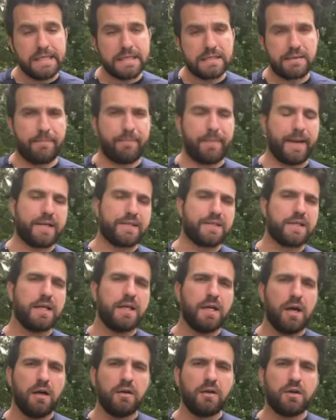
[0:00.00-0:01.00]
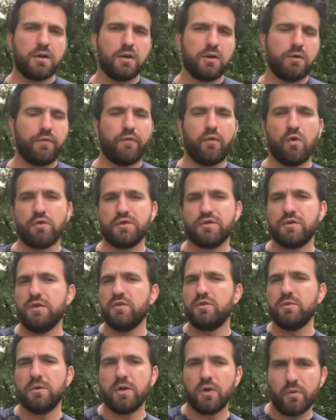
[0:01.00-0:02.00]
depicts a young girl forced
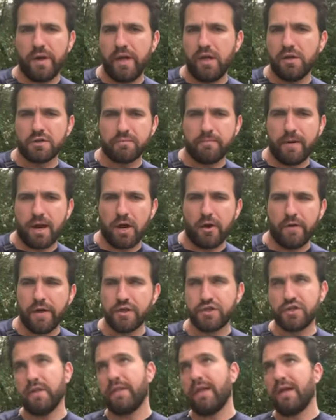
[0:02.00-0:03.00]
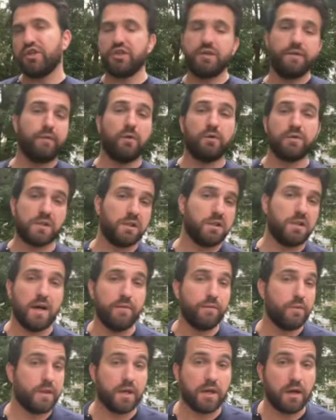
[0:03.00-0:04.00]
into an arranged marriage and then she falls in love
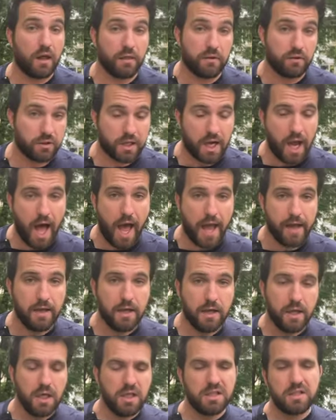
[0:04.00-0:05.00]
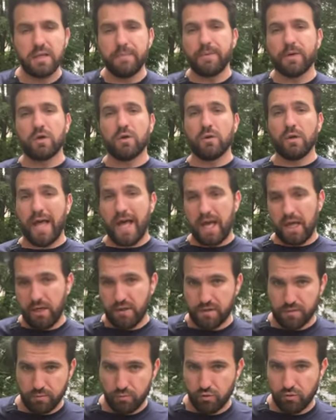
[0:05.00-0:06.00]
with another guy. Typical
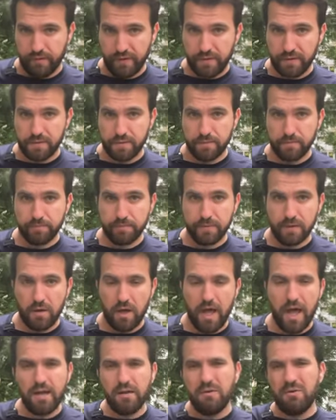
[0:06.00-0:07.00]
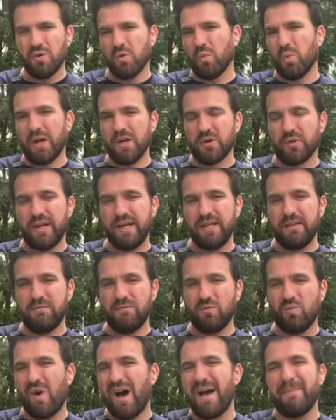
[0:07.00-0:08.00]
80s movies. And you're wondering,
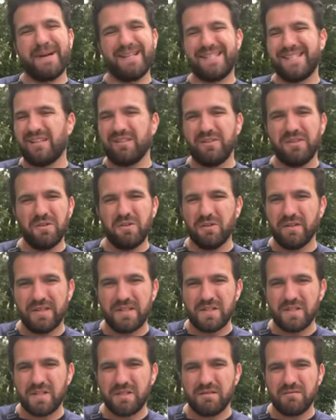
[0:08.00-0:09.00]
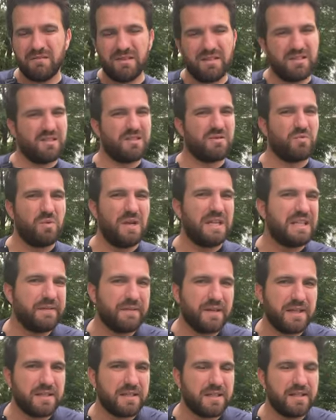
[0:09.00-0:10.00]
why am I telling you all this? This is
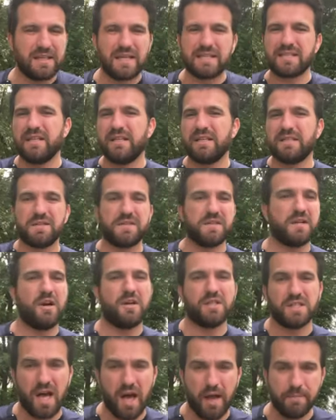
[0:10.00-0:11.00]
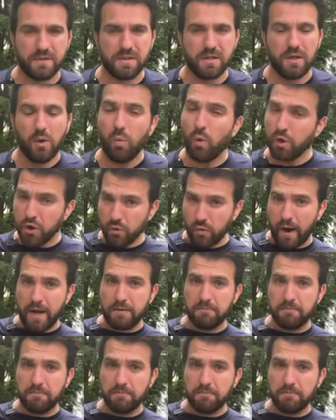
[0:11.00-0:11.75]
irrelevant. It doesn't exist in our times. Well, you're right.